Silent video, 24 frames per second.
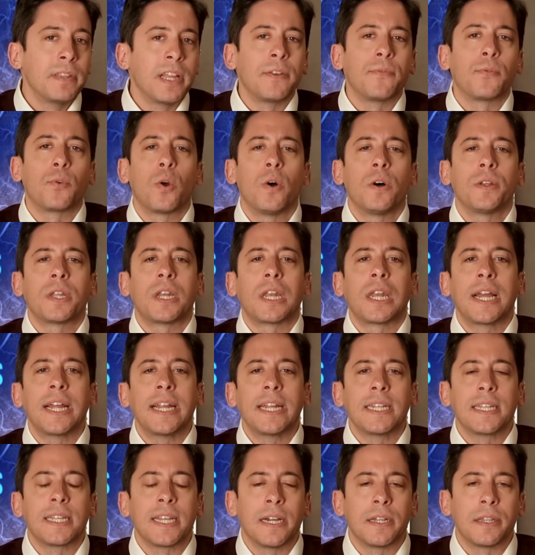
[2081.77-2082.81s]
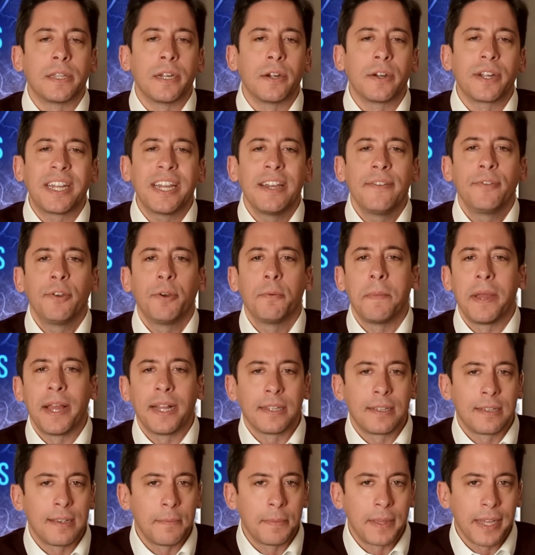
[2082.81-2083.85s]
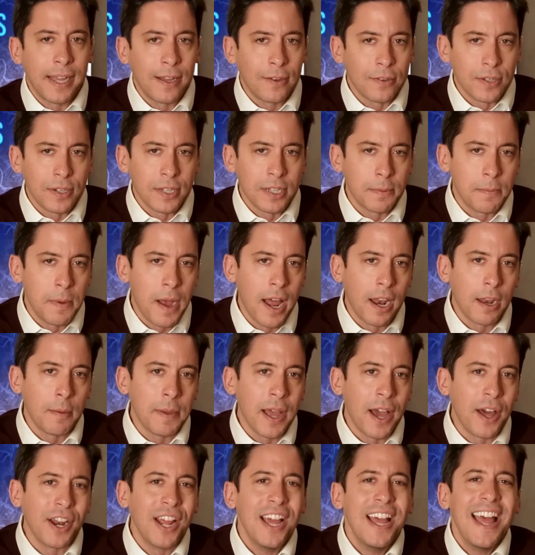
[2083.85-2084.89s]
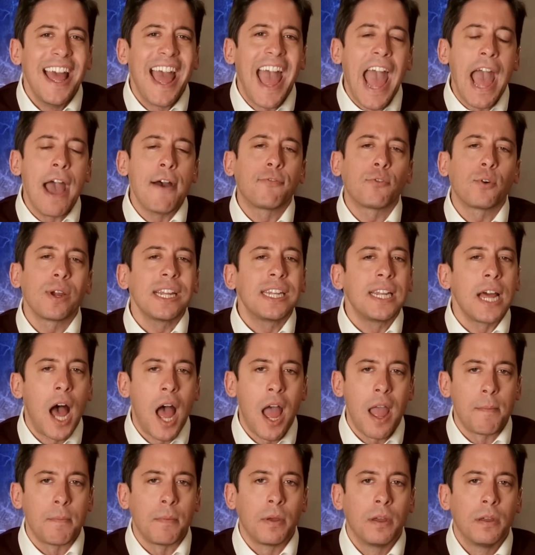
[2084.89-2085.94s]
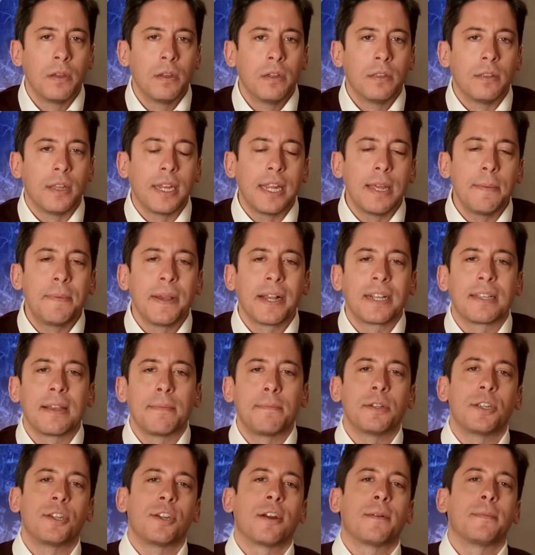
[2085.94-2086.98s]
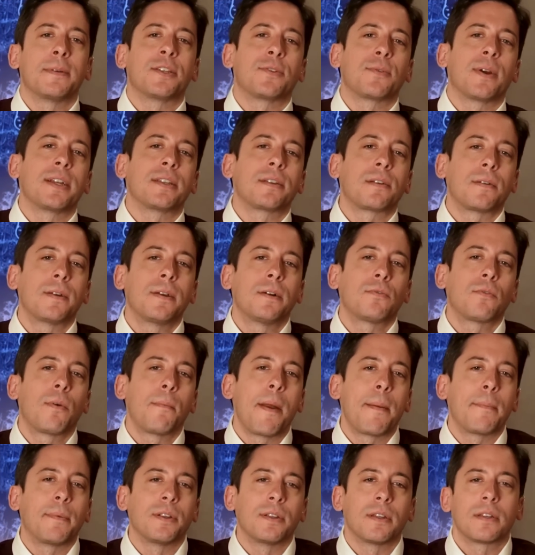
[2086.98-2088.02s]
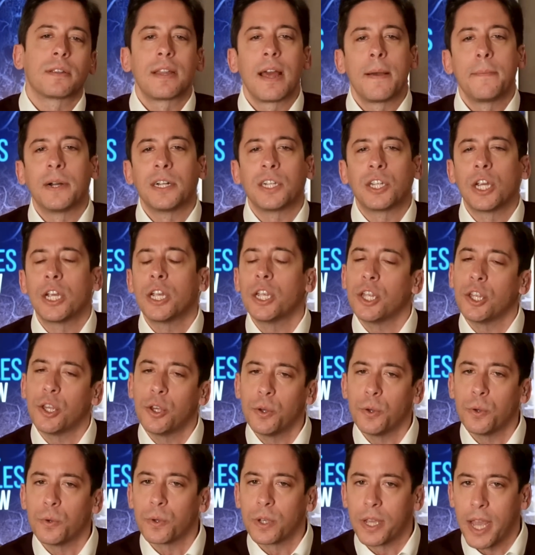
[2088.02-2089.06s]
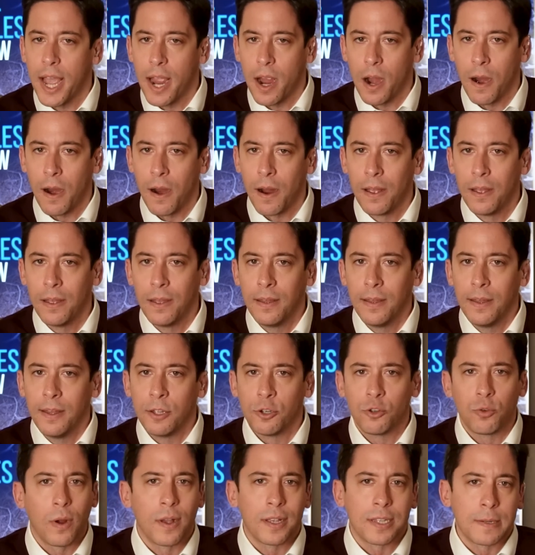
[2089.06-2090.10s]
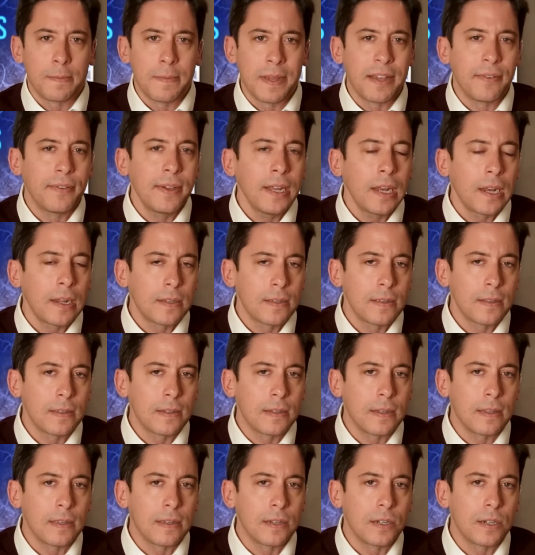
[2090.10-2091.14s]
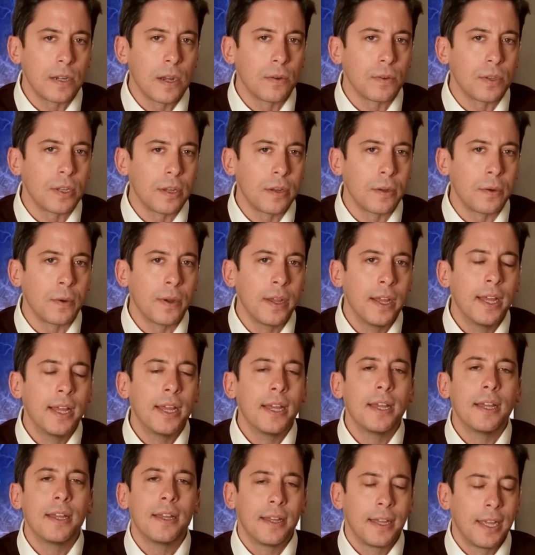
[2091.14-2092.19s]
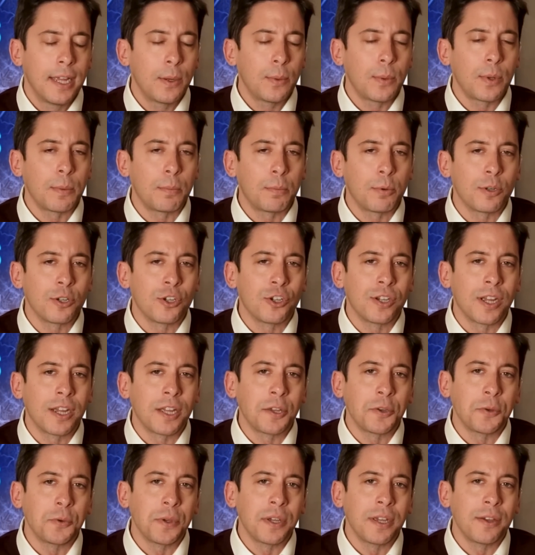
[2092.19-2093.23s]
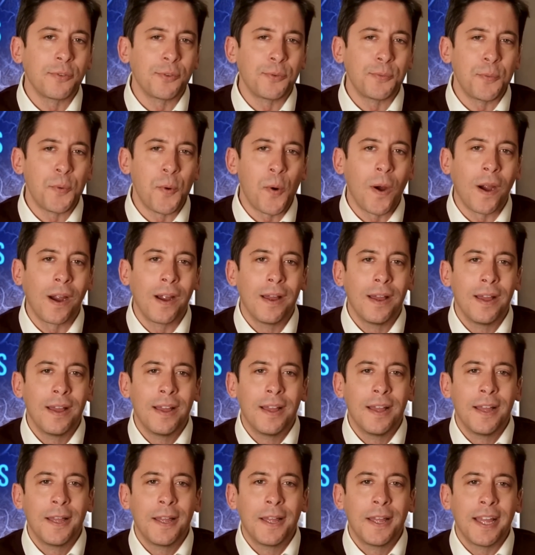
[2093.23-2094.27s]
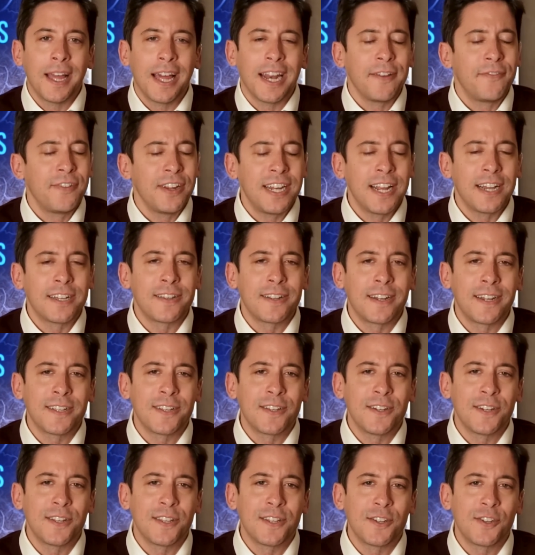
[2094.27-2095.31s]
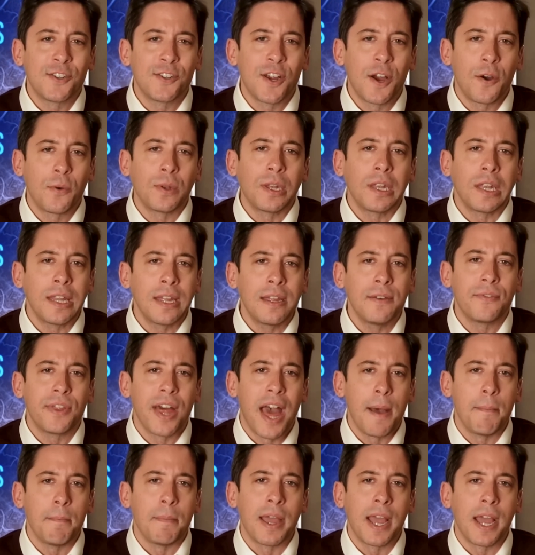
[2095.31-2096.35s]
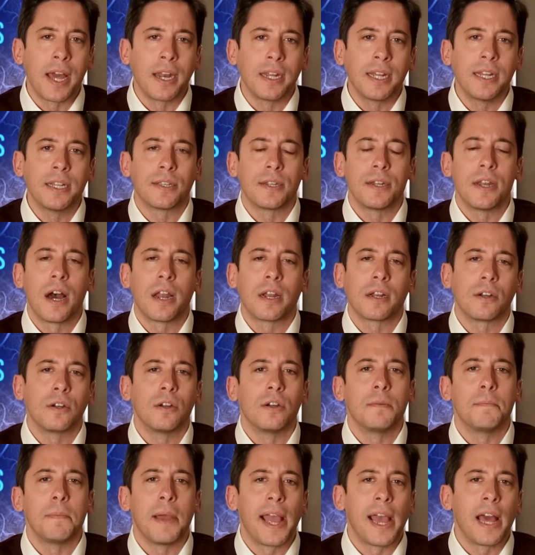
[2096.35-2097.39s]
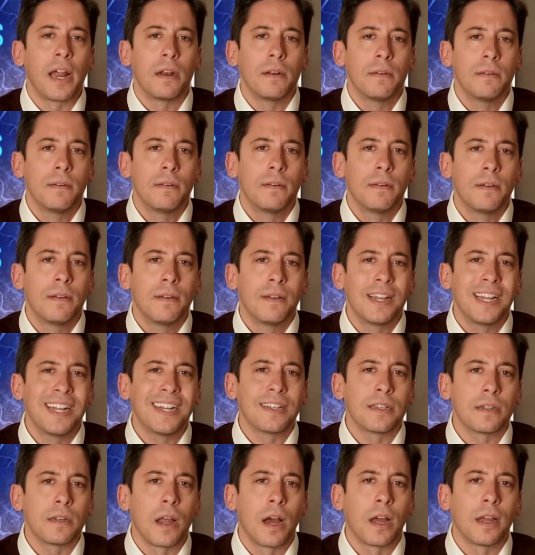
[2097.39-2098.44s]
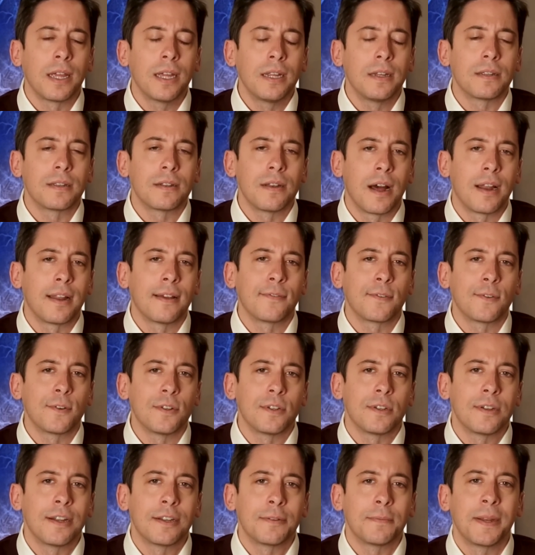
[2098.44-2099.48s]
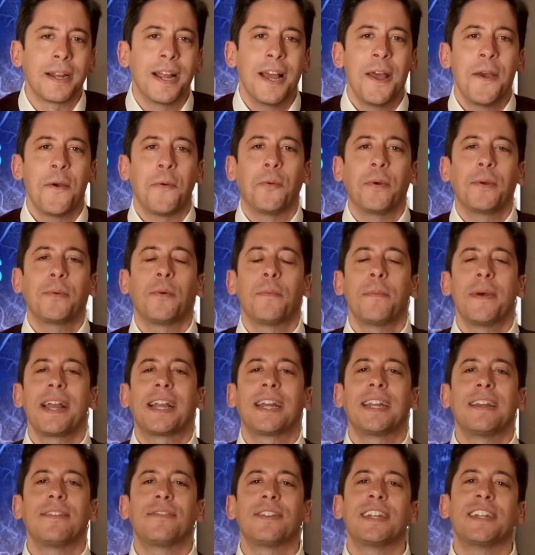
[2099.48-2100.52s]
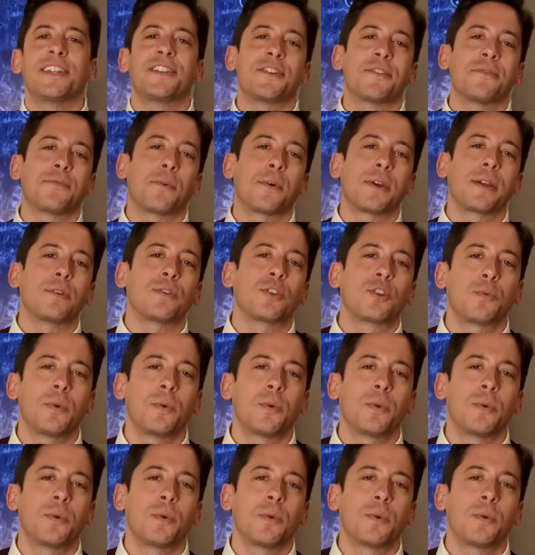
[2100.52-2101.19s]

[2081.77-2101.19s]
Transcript: And for all the ladies out there, give your man something else to smile about every time that he picks up a Jeremy's Razor, he'll remember just how much you care. Trust me, if he listens to this show too, he will appreciate you even more. And if he doesn't listen to this show, leave that man. He is not a good man. He is not he does not have good judgment. We will make it even easier for you.